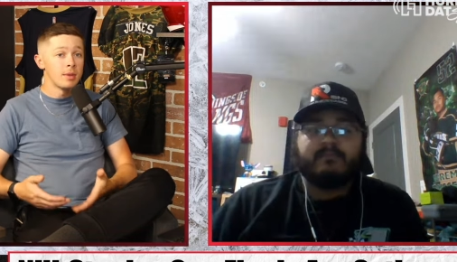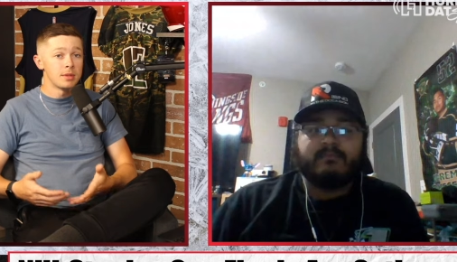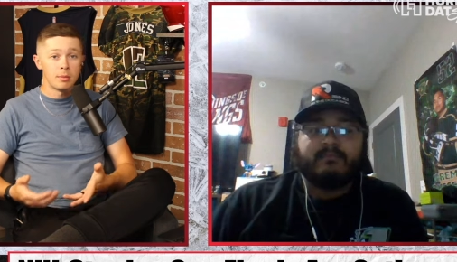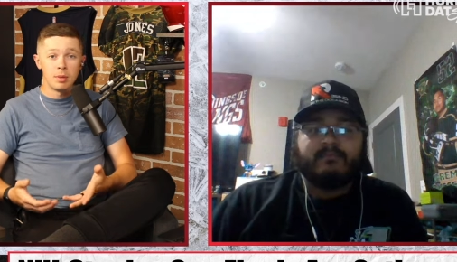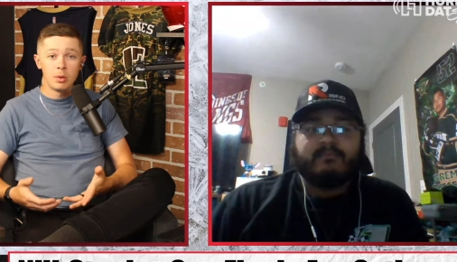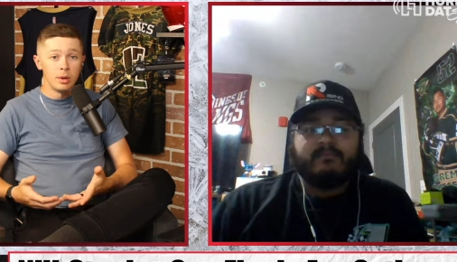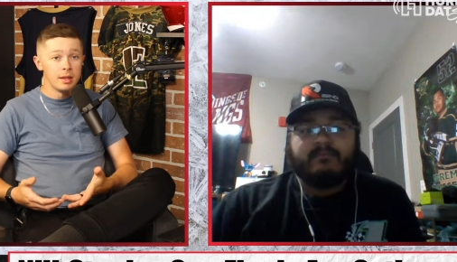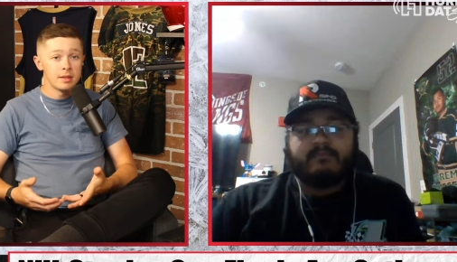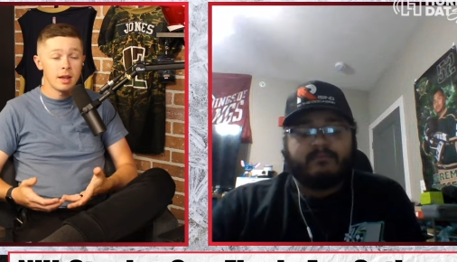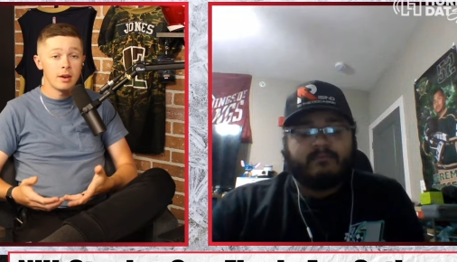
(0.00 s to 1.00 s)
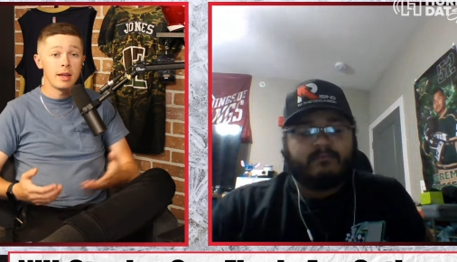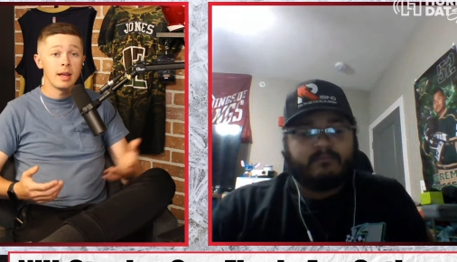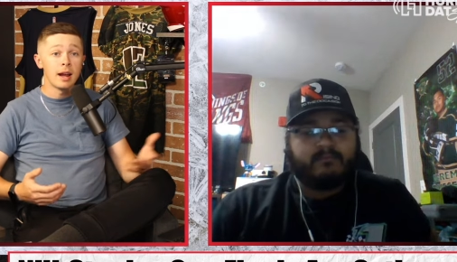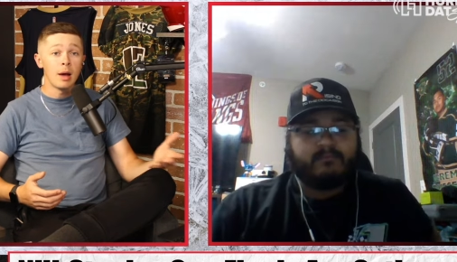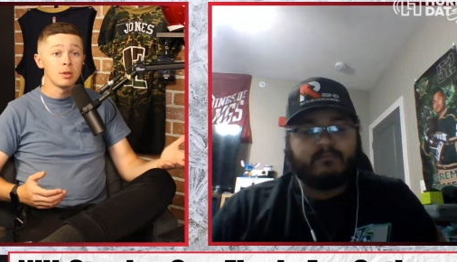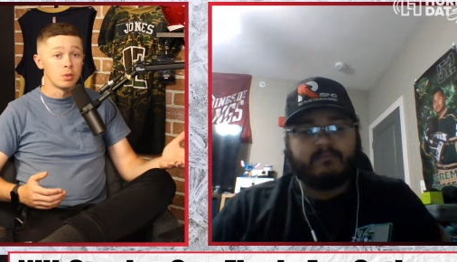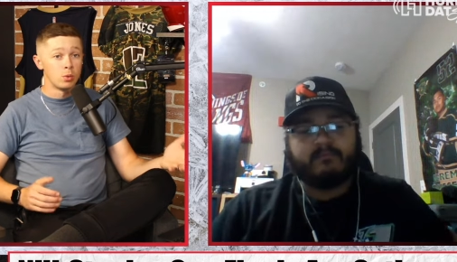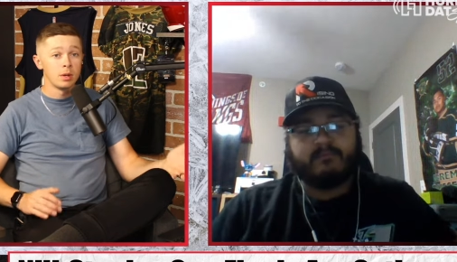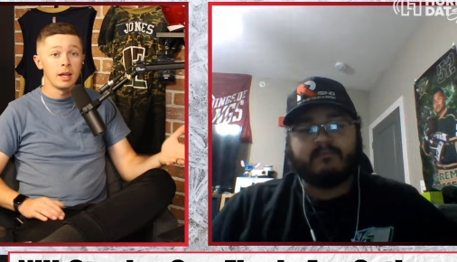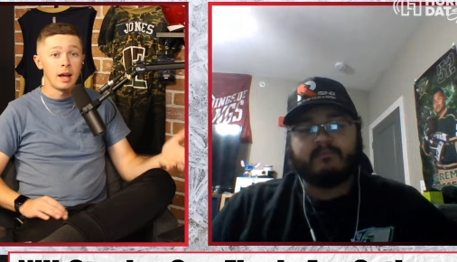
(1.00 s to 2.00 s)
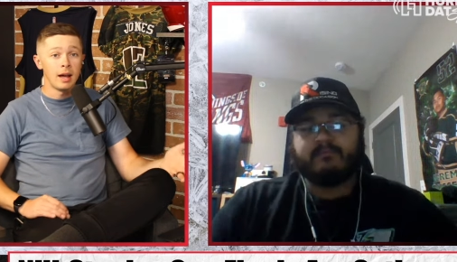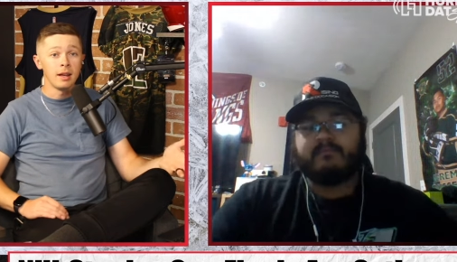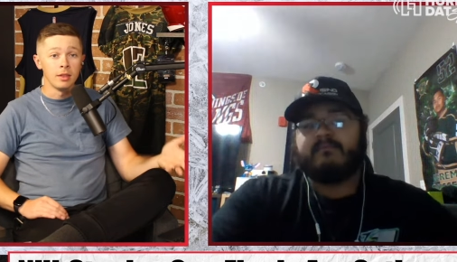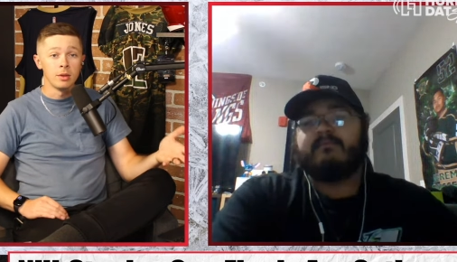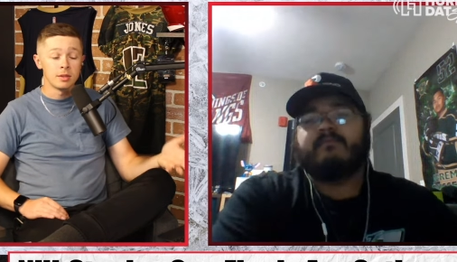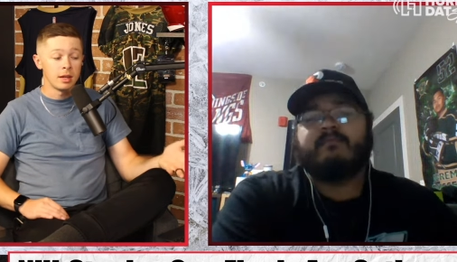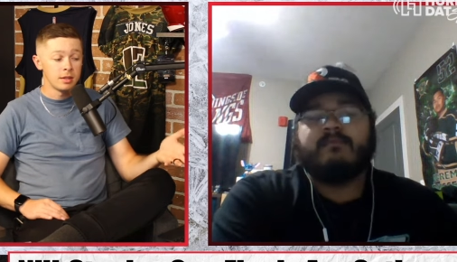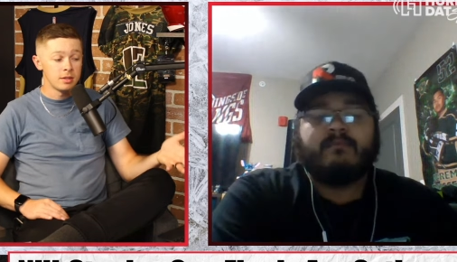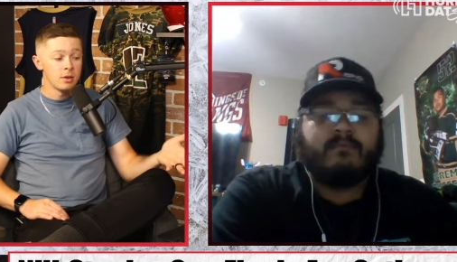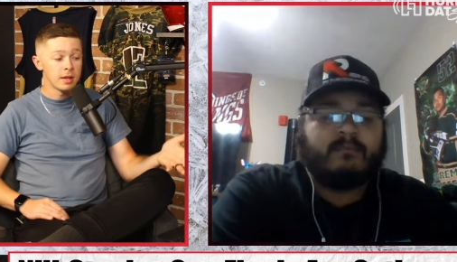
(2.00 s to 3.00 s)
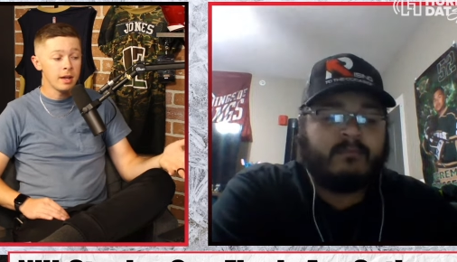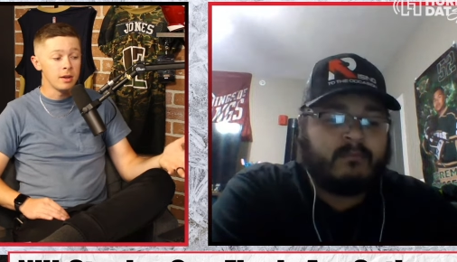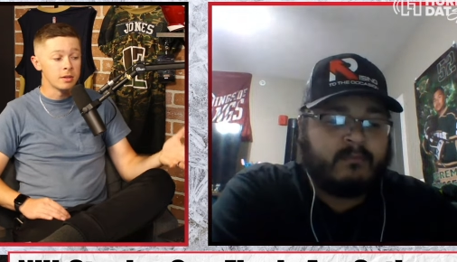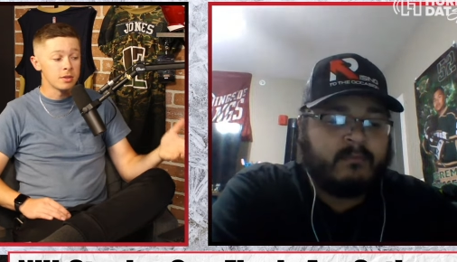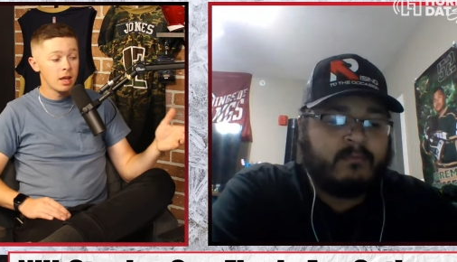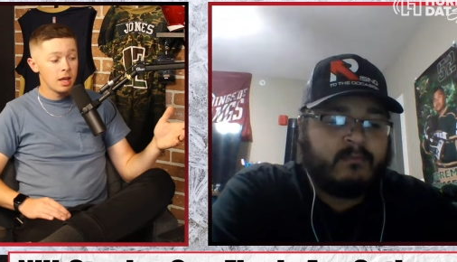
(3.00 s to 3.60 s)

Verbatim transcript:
Speaker 1: This could be really scary. And I was really high on those LSU Tigers,